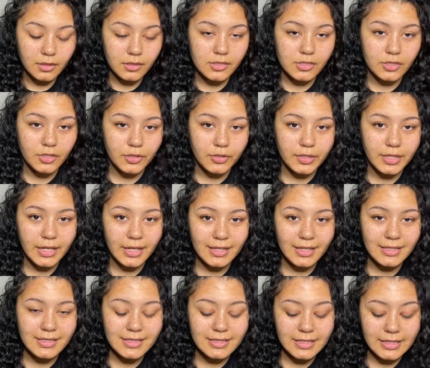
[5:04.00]
So yeah,
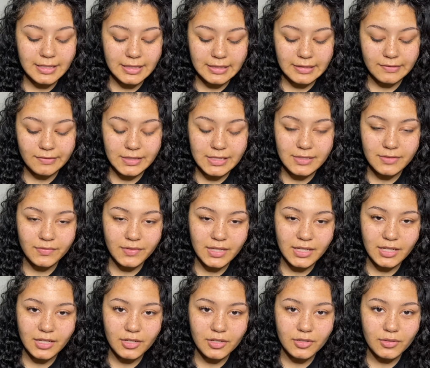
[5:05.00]
that's the end of this
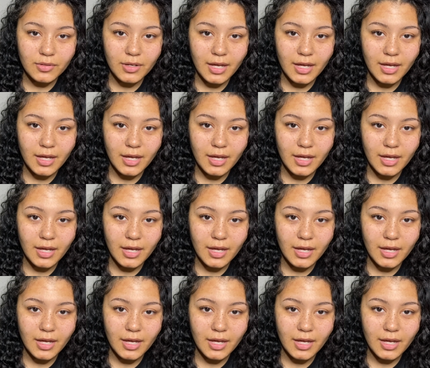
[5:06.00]
video.